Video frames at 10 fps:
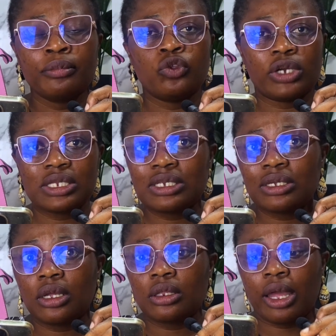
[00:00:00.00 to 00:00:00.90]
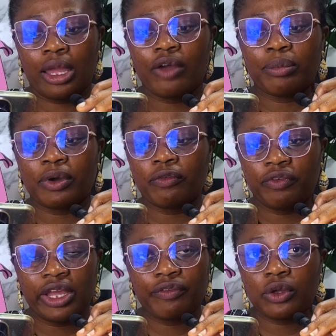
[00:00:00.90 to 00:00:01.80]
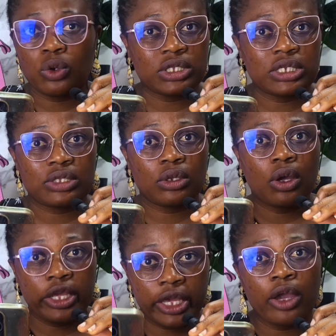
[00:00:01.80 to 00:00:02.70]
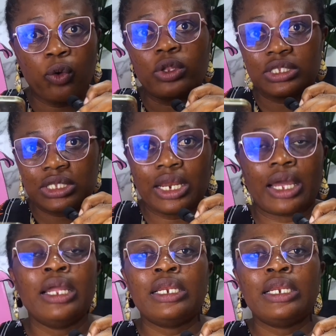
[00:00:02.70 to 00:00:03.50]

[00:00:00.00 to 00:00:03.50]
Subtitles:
You can see I have about 5 courses here on Sellar.